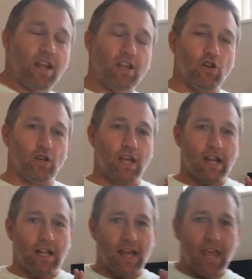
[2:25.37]
you're
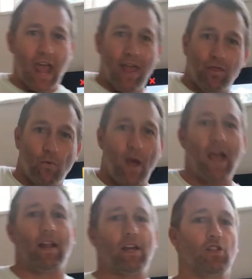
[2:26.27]
leaning like at the
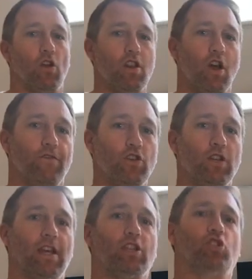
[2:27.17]
wake. Like, so, you know, if you
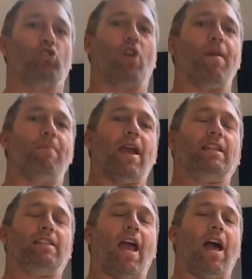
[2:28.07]
lean straight back
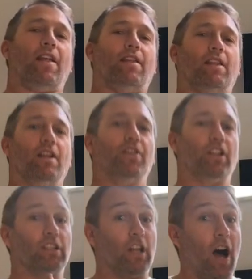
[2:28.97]
down the
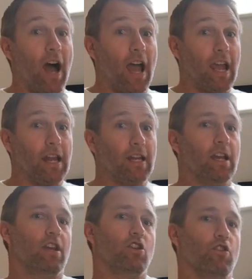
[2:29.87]
line,
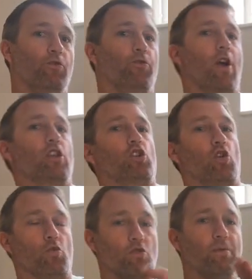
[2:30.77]
your front
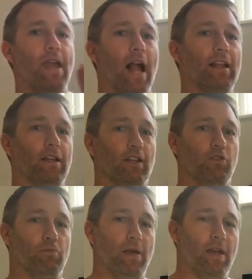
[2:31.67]
shoulder will be elevated
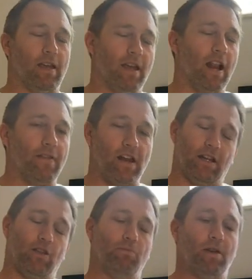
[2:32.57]
a
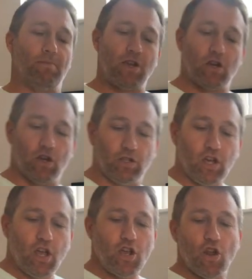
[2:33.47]
little bit because,
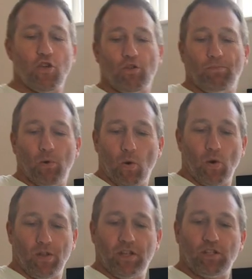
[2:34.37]
you know, your
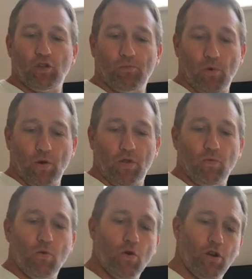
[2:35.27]
board, this is your board in the
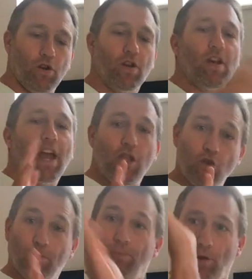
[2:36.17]
water, and
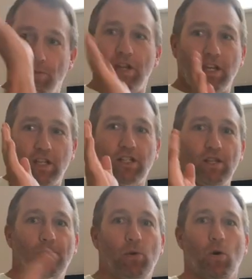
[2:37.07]
you're perpendicular to
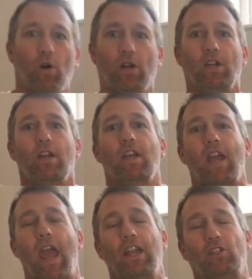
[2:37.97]
the board.
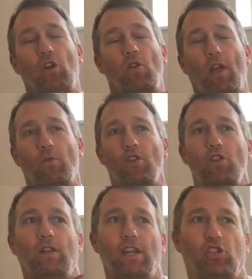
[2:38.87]
And so, like, when you
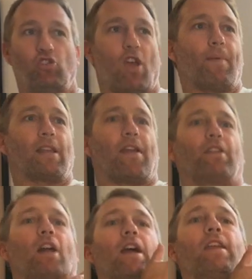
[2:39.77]
lean straight back down the
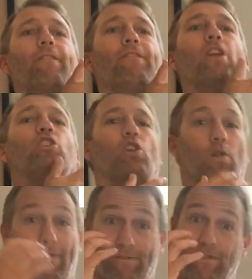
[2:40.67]
line, that front
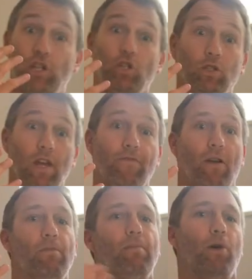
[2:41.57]
shoulder visually
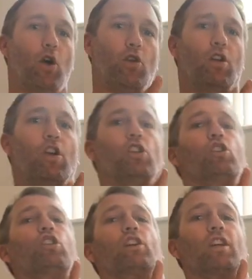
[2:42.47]
from the boat
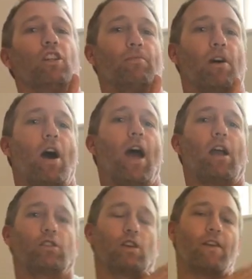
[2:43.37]
should look a little bit higher.
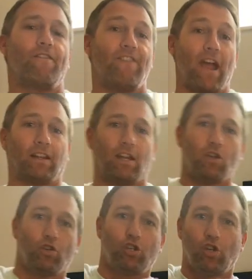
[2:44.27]
So the fact that
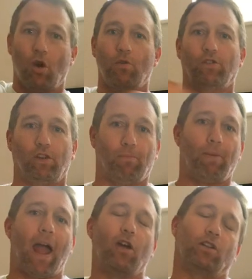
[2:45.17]
your shoulders are
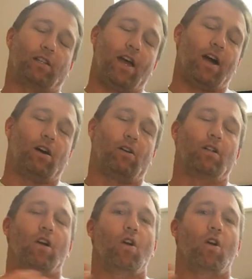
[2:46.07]
parallel